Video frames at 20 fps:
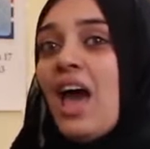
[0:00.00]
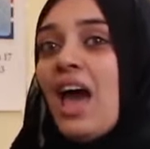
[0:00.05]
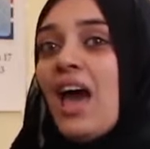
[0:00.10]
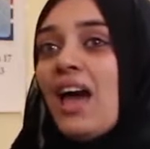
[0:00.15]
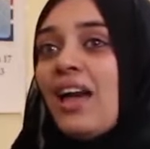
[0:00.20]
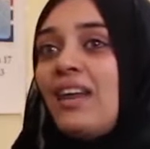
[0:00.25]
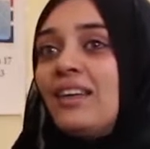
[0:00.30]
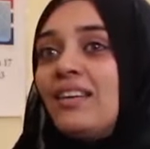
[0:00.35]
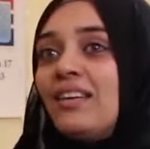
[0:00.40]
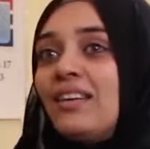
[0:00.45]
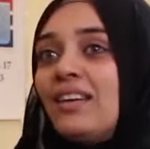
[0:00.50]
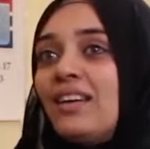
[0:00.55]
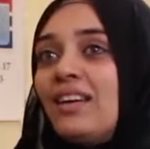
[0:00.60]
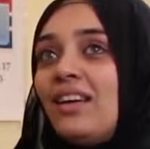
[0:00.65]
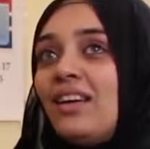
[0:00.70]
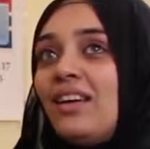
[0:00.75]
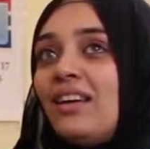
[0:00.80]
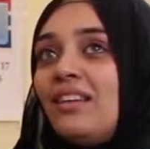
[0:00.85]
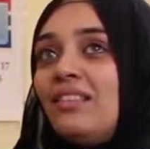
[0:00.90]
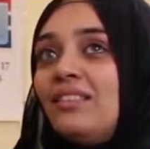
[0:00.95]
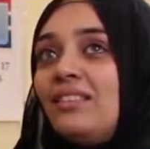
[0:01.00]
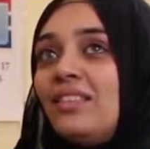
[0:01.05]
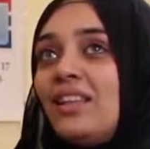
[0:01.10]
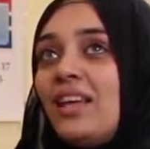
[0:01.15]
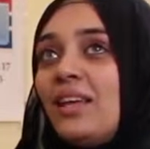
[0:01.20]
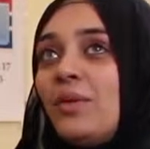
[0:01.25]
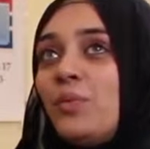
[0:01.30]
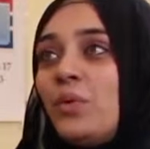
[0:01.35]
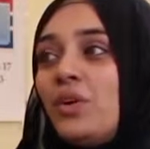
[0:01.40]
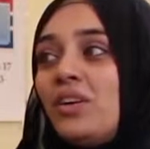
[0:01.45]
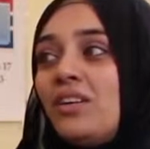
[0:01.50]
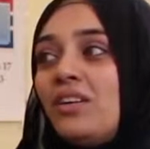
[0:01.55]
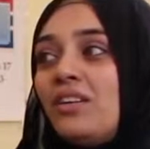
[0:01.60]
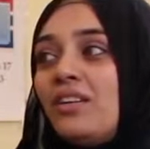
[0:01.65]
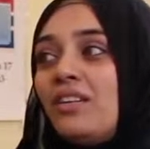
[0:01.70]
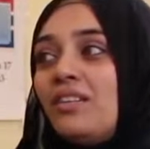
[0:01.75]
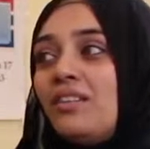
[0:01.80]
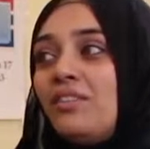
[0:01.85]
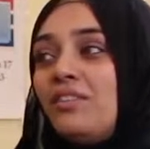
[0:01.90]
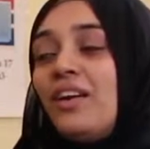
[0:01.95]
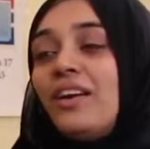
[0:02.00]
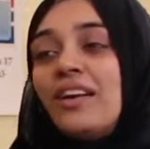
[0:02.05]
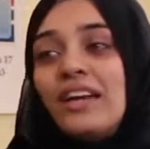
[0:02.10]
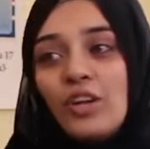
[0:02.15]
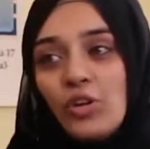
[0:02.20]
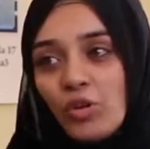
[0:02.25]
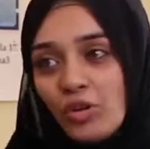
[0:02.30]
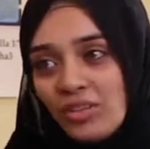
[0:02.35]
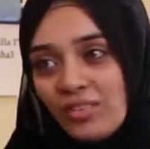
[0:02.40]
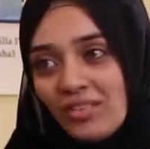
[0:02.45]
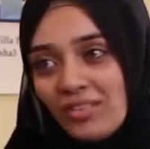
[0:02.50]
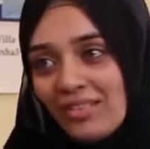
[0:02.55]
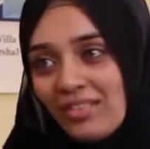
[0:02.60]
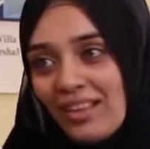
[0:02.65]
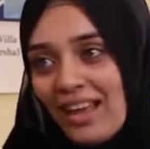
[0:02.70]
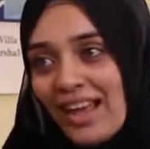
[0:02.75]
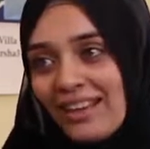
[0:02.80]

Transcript: and they were very good.